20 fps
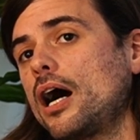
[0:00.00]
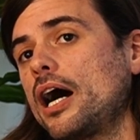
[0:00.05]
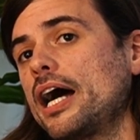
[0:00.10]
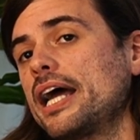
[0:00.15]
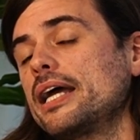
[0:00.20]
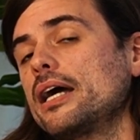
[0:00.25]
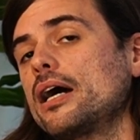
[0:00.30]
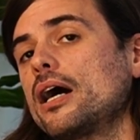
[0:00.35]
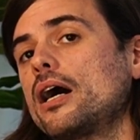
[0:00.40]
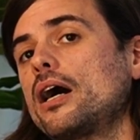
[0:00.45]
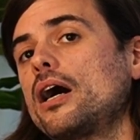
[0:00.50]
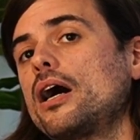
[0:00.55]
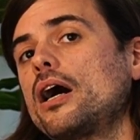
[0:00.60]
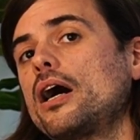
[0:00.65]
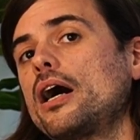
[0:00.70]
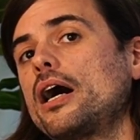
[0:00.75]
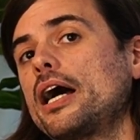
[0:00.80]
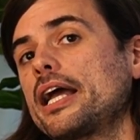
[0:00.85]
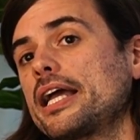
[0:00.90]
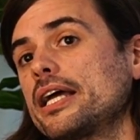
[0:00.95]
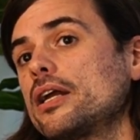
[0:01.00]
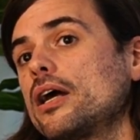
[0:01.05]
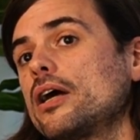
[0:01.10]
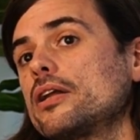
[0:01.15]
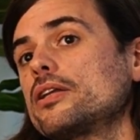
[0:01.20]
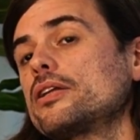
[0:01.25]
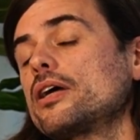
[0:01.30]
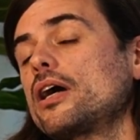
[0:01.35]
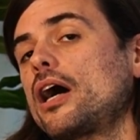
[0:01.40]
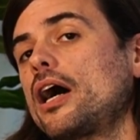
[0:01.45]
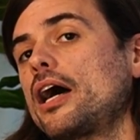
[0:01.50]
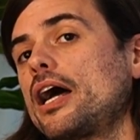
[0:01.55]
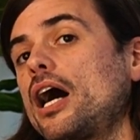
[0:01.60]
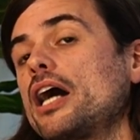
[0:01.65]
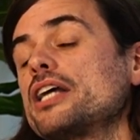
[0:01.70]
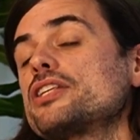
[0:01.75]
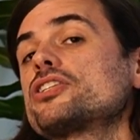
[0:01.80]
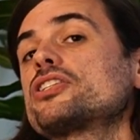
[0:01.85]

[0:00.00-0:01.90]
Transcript: I, uh, I, can un- I, I,